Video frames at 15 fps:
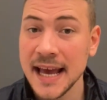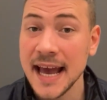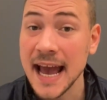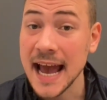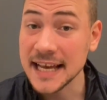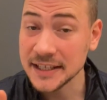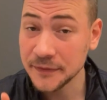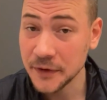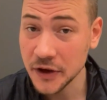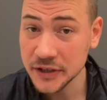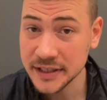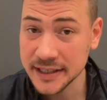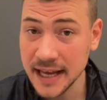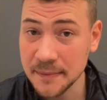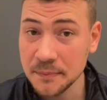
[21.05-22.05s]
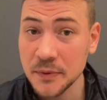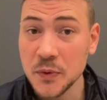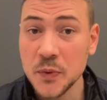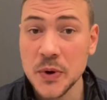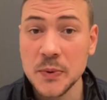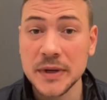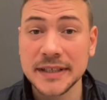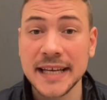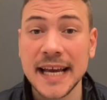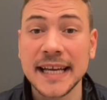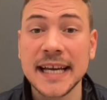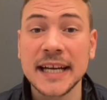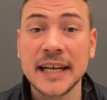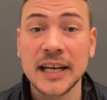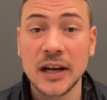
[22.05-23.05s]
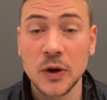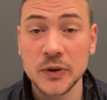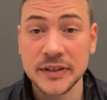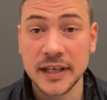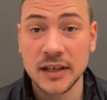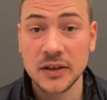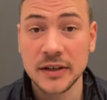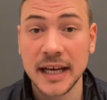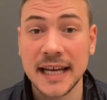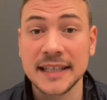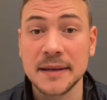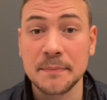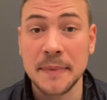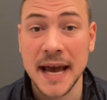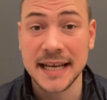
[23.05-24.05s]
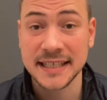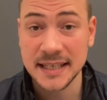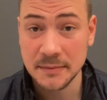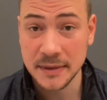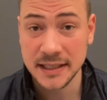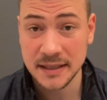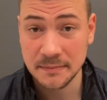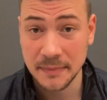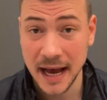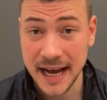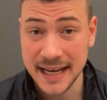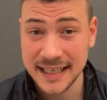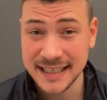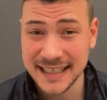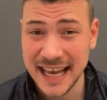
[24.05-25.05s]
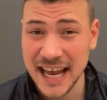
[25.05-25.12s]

As a first step, we will take a closer look at the pessimism bias